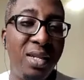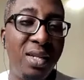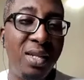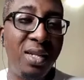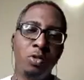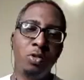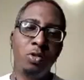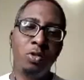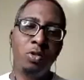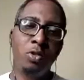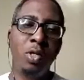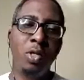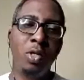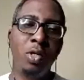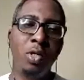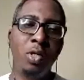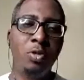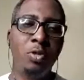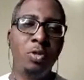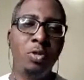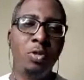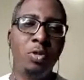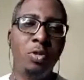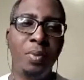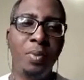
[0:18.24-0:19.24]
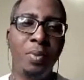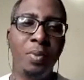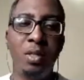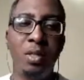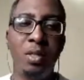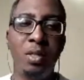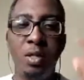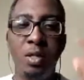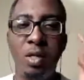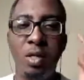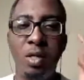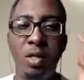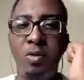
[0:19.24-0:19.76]
when I
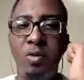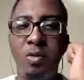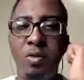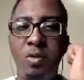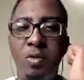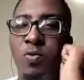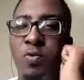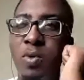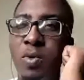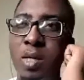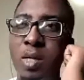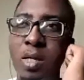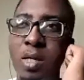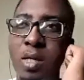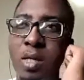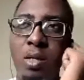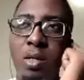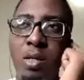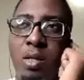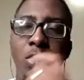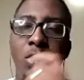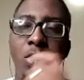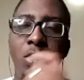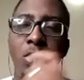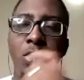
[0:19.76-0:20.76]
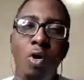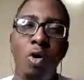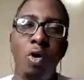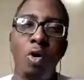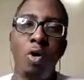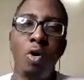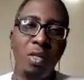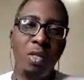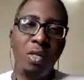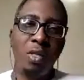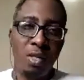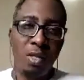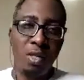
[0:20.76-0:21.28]
saw the topic, it just
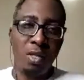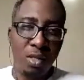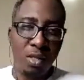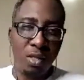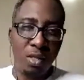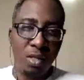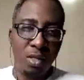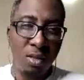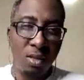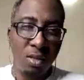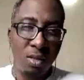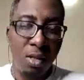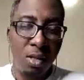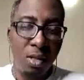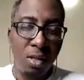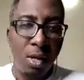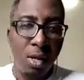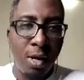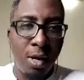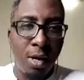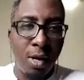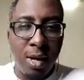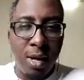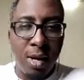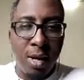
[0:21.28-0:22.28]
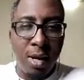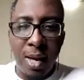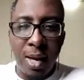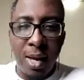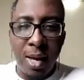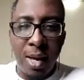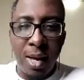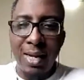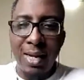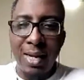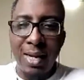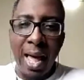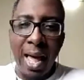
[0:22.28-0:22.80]
really got me thinking.
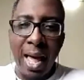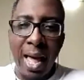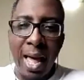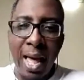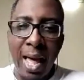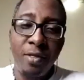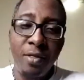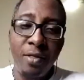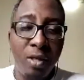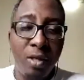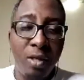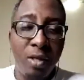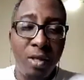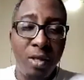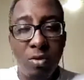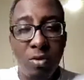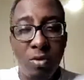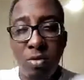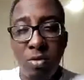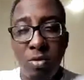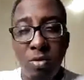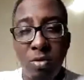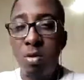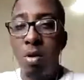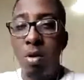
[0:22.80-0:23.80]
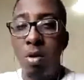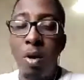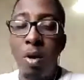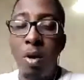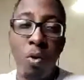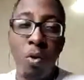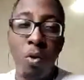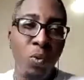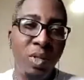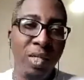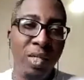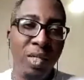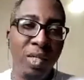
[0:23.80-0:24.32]
And I think number one,
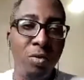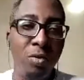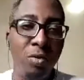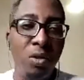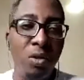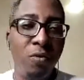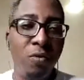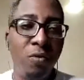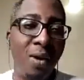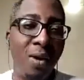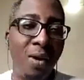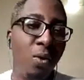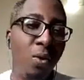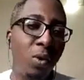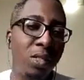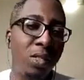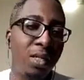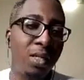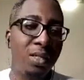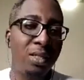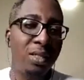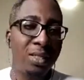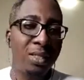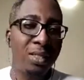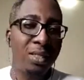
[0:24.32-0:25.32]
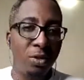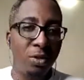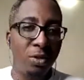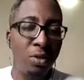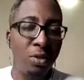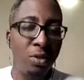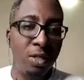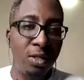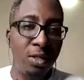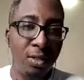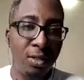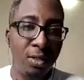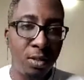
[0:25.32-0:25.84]
we need to define what a skill
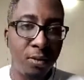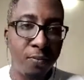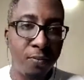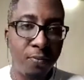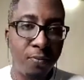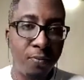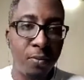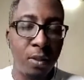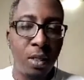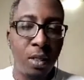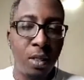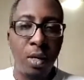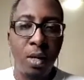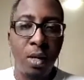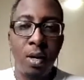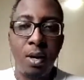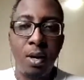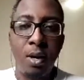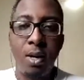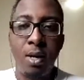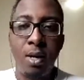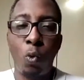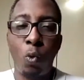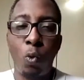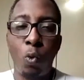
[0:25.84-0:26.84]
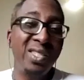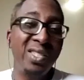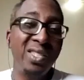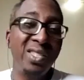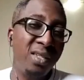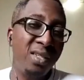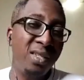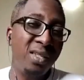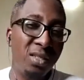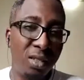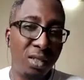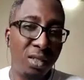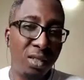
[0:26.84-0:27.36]
is.
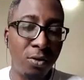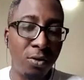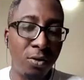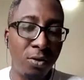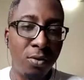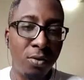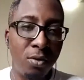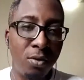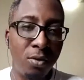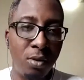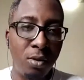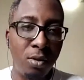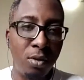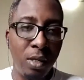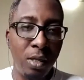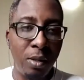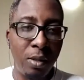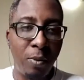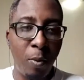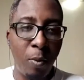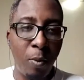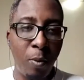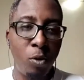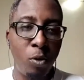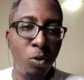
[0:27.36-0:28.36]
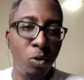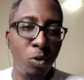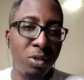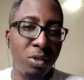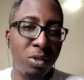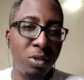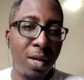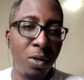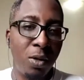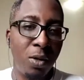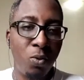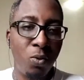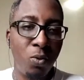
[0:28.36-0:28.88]
What is a skill? People
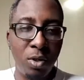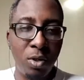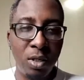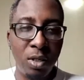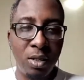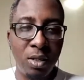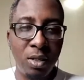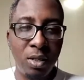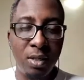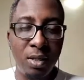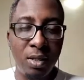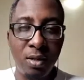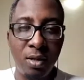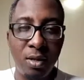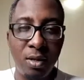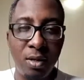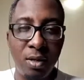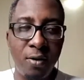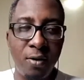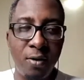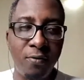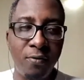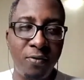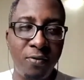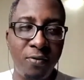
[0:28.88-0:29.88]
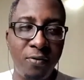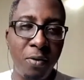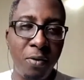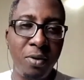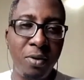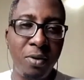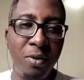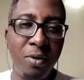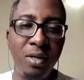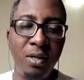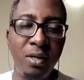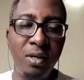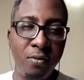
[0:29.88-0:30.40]
use that word
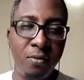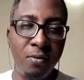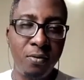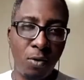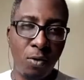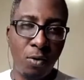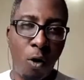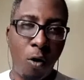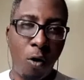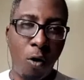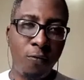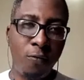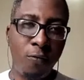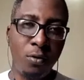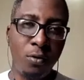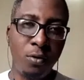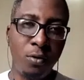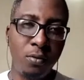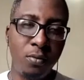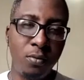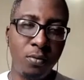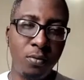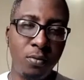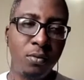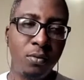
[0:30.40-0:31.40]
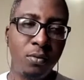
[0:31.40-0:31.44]
very often.